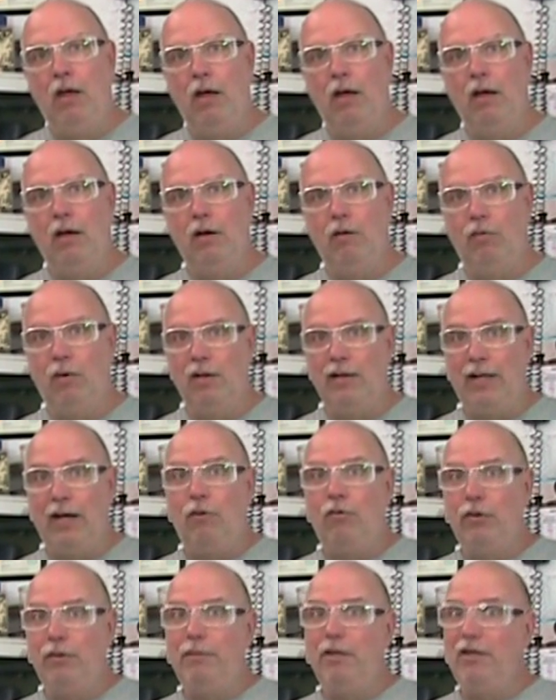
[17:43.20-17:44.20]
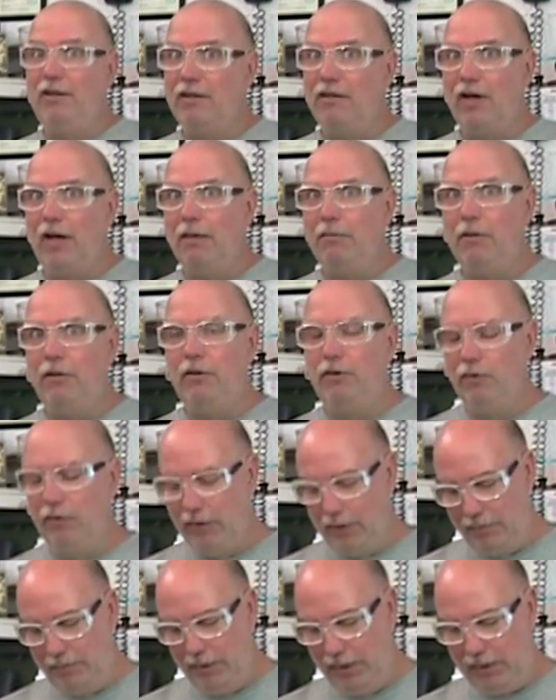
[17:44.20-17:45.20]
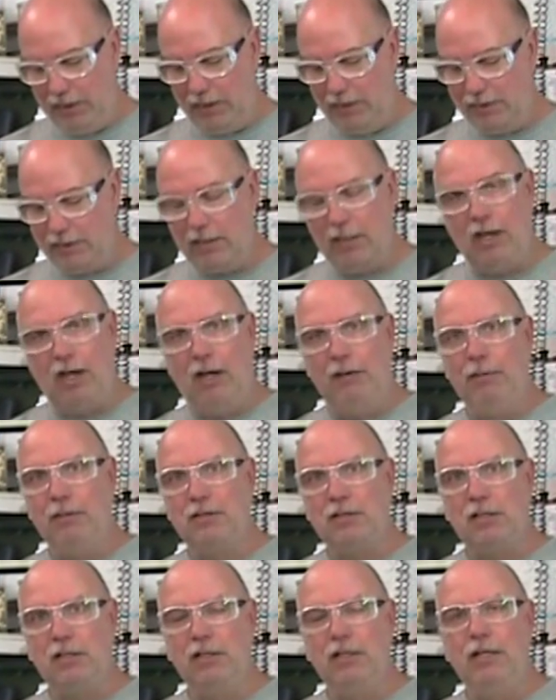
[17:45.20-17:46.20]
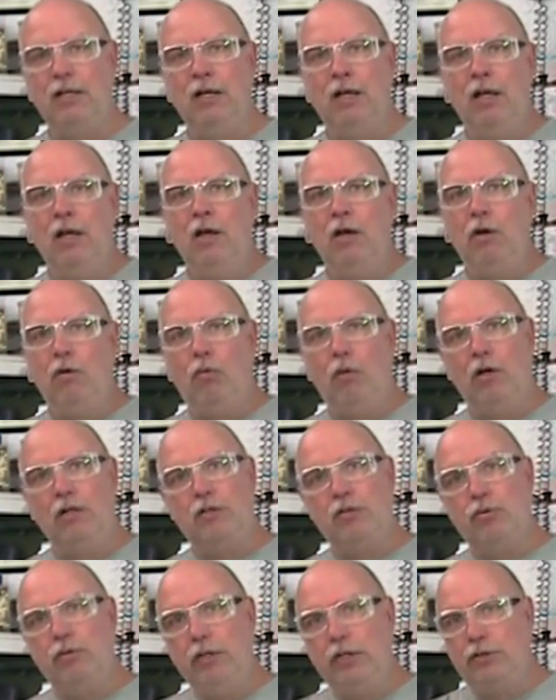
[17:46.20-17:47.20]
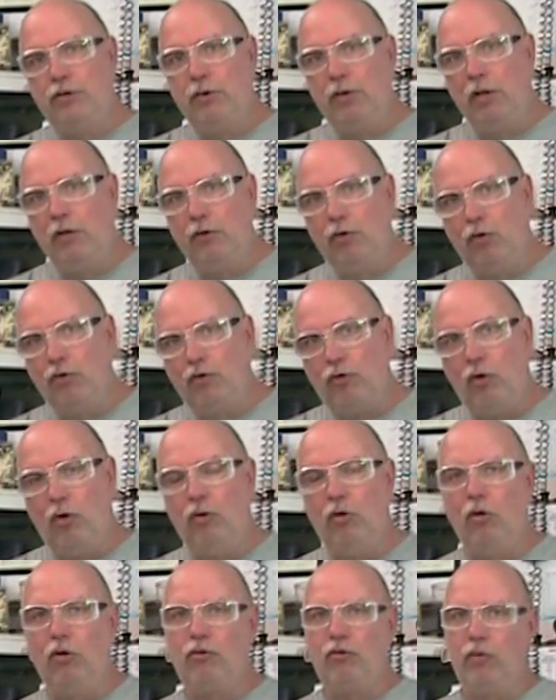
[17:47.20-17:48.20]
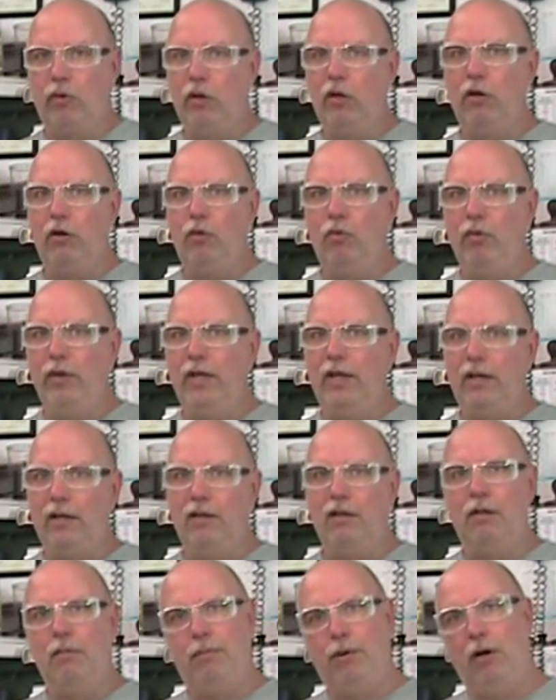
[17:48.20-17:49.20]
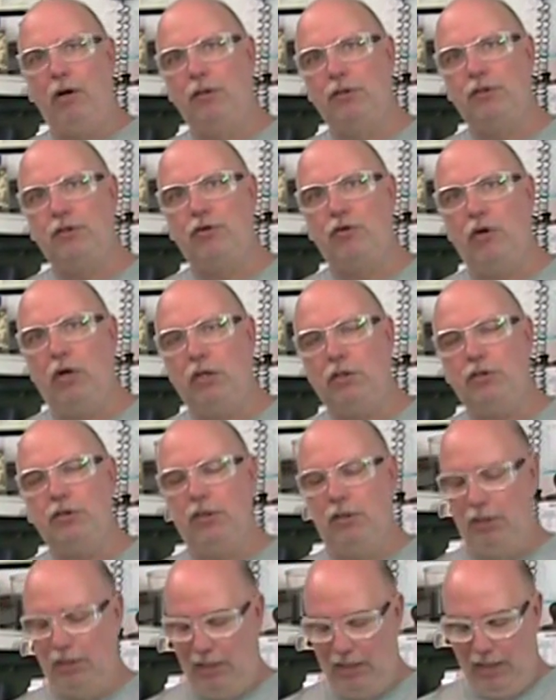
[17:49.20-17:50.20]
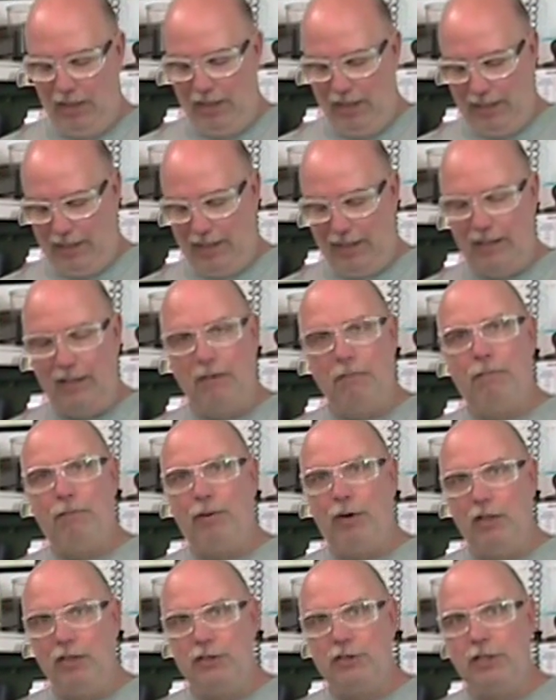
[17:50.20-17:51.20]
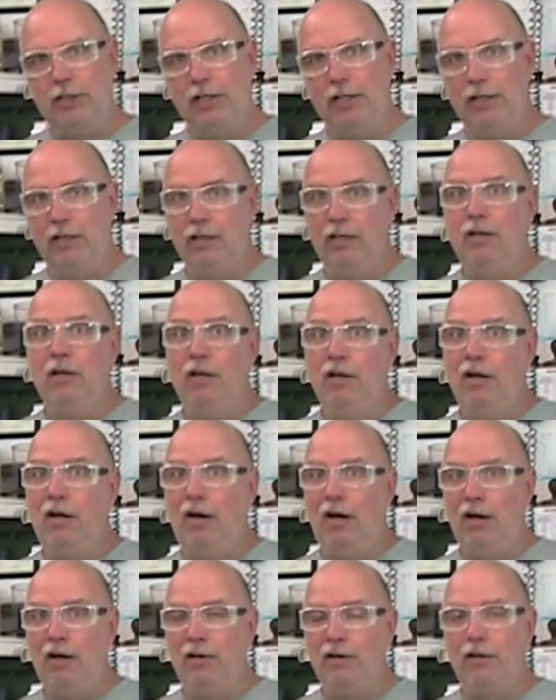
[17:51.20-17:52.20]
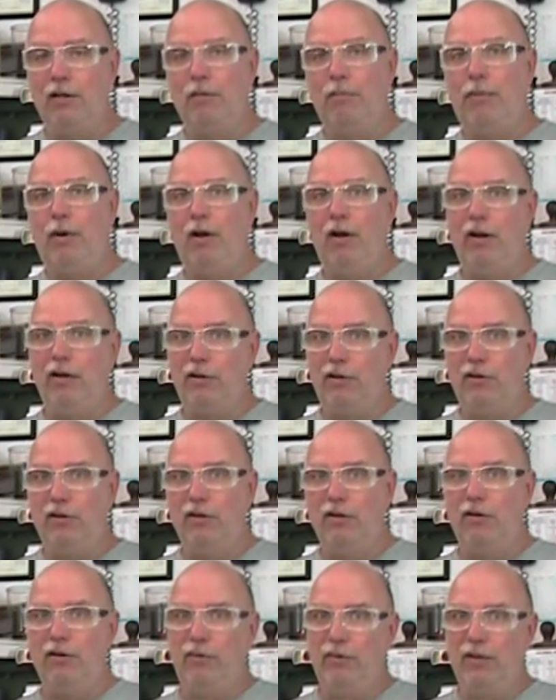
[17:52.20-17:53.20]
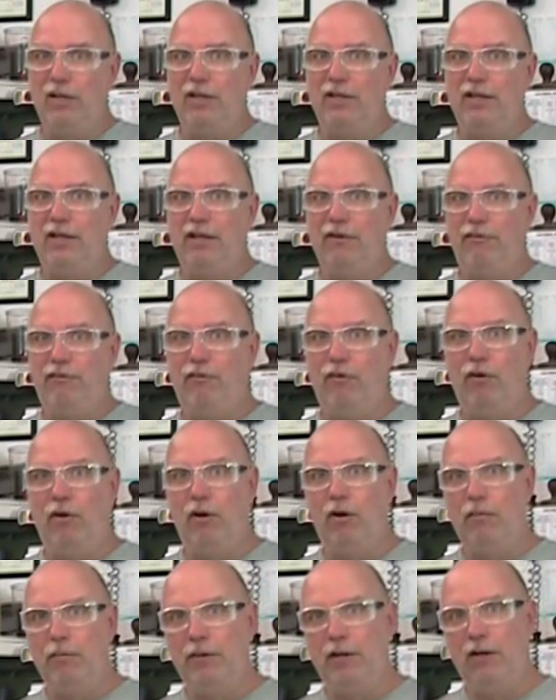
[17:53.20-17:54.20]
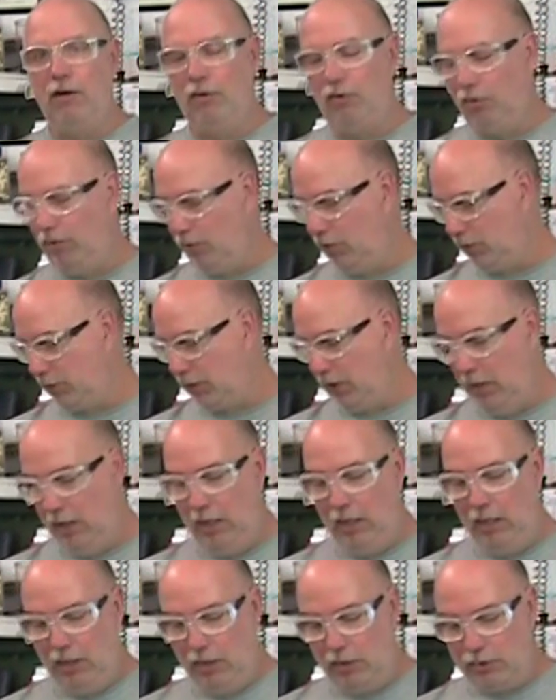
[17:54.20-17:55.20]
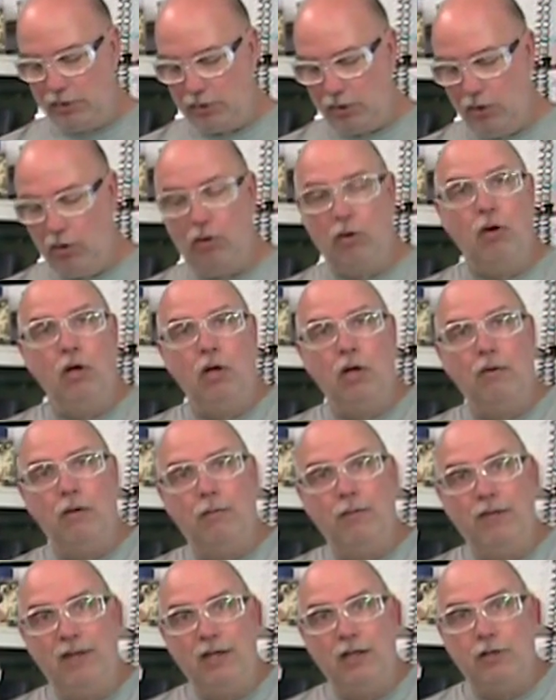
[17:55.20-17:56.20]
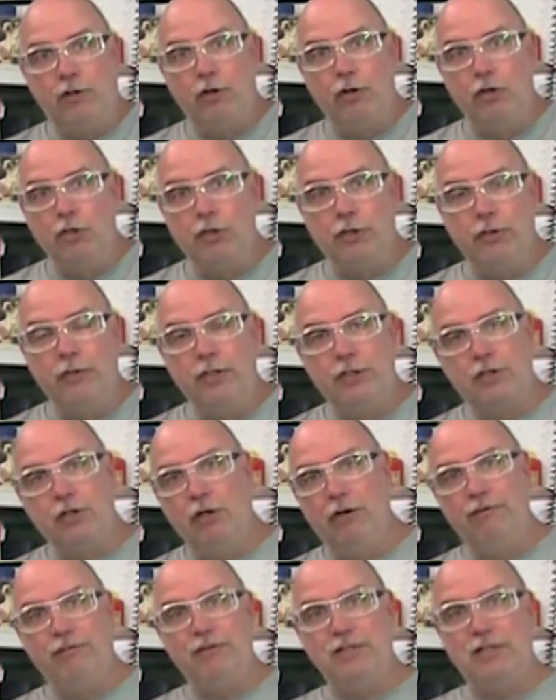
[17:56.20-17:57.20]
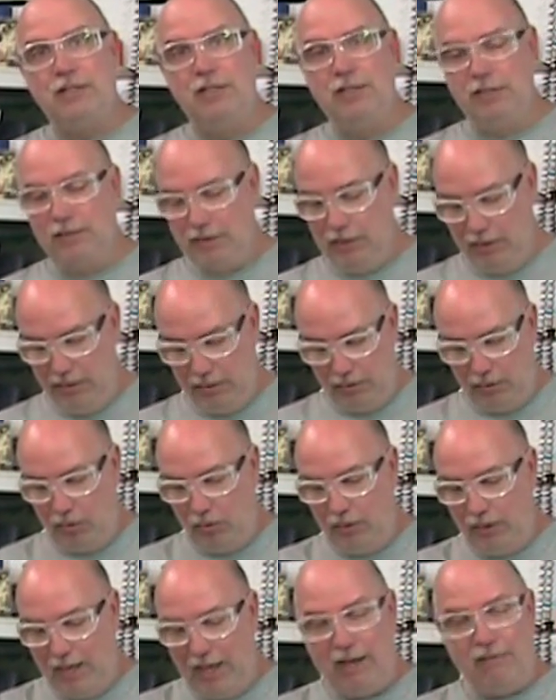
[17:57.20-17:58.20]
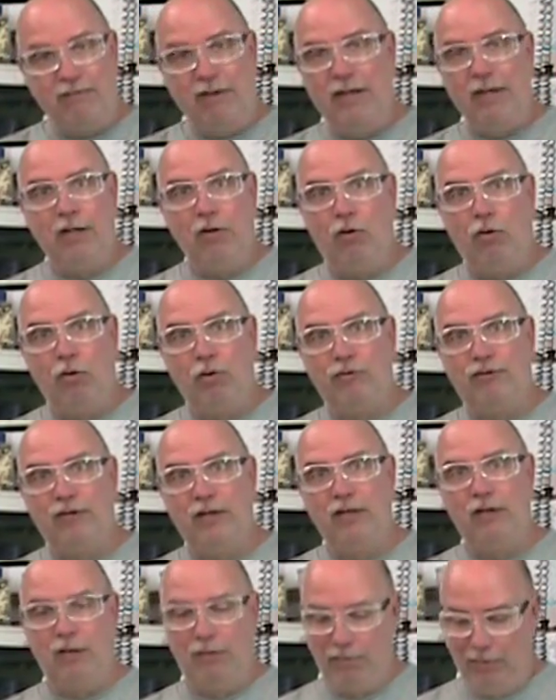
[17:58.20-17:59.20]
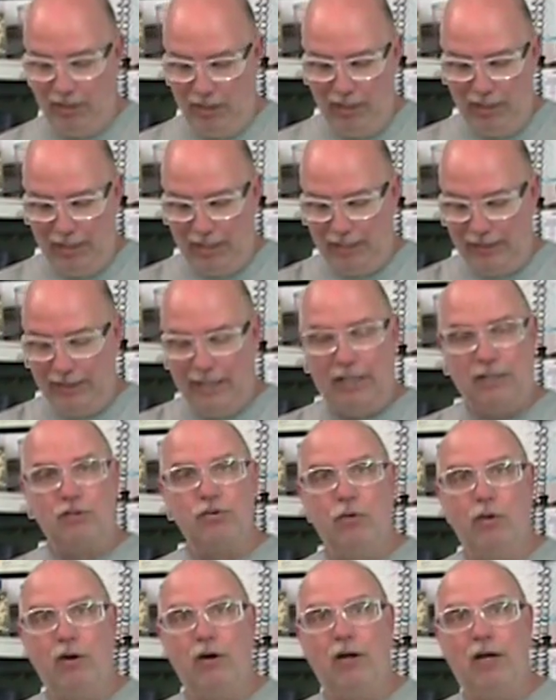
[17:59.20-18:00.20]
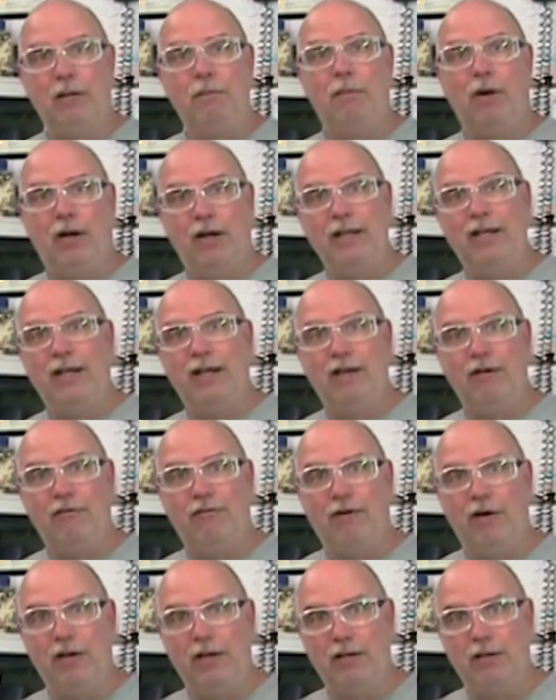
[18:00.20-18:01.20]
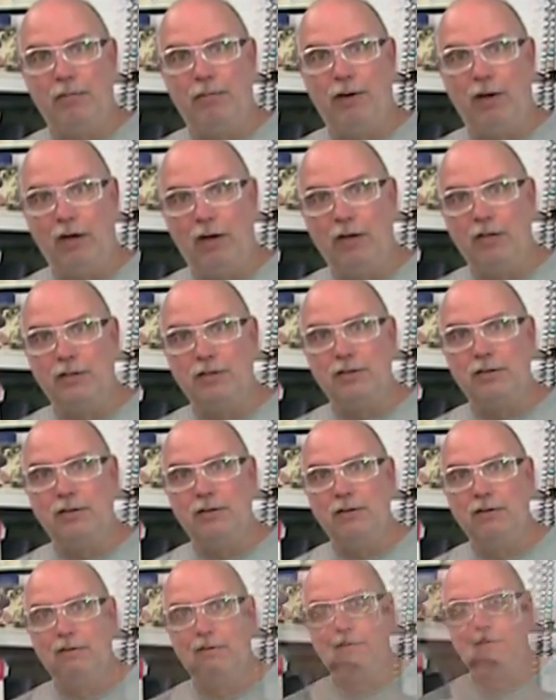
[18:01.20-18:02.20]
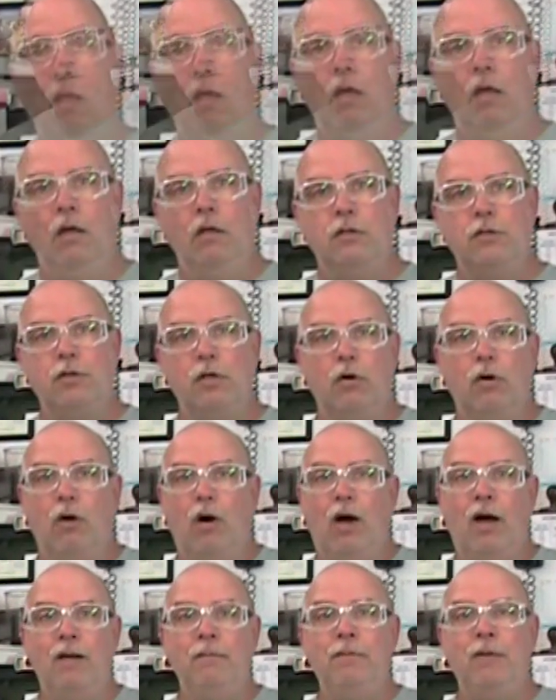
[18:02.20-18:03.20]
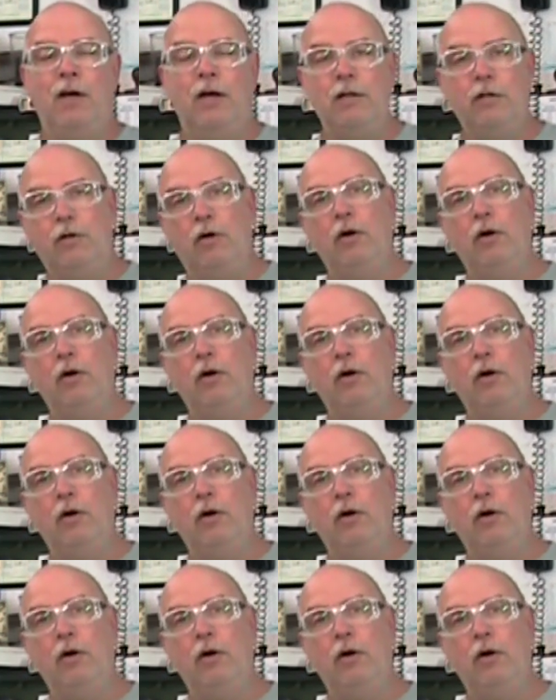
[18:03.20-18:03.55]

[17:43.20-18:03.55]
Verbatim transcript: uh, well now would be the time to do it because obviously once we drill those holes, we're going to weaken the part structure and punching onto the part could really deform the holes. So the tertiary surfaces don't have any holes in them and that's where I'm identifying the parts. So I'm not